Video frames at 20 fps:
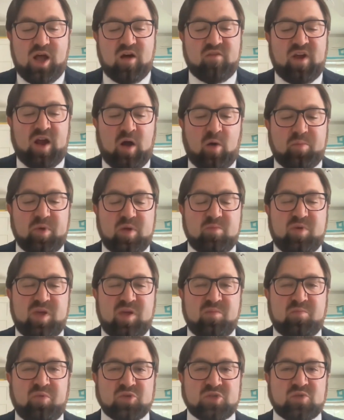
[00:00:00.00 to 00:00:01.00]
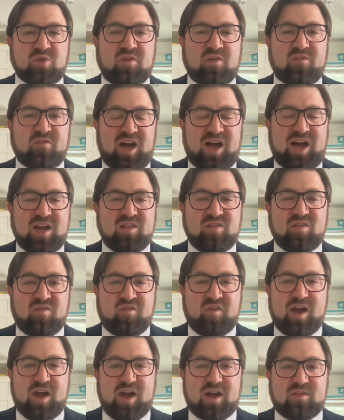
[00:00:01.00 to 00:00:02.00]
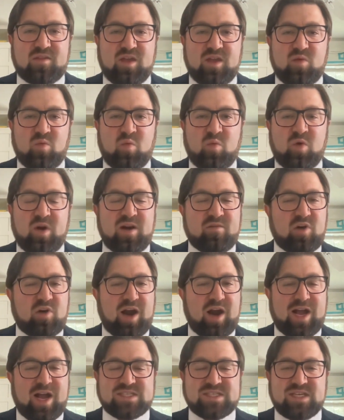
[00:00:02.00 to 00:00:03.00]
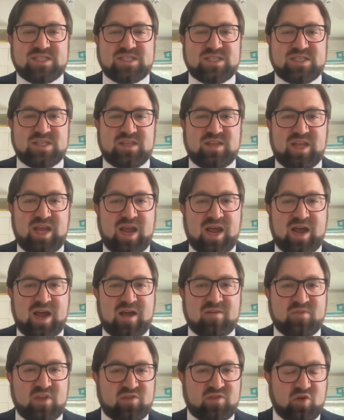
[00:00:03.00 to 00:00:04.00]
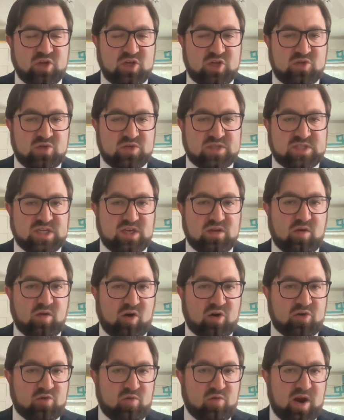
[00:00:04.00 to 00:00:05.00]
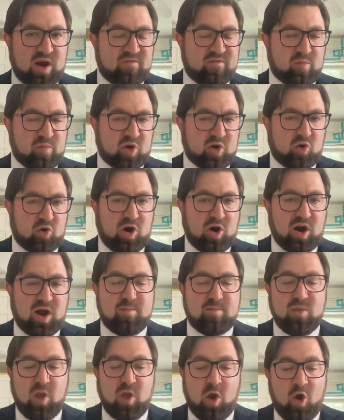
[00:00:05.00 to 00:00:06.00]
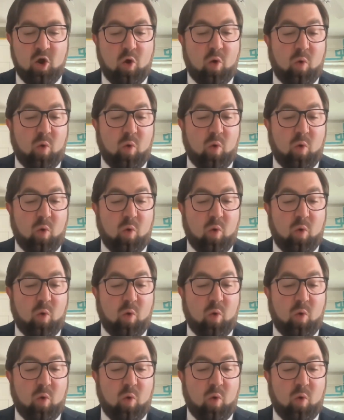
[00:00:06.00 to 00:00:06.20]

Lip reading: of helping people sort of hide the fact that whatever assets that they have that they're using are derived from a crime,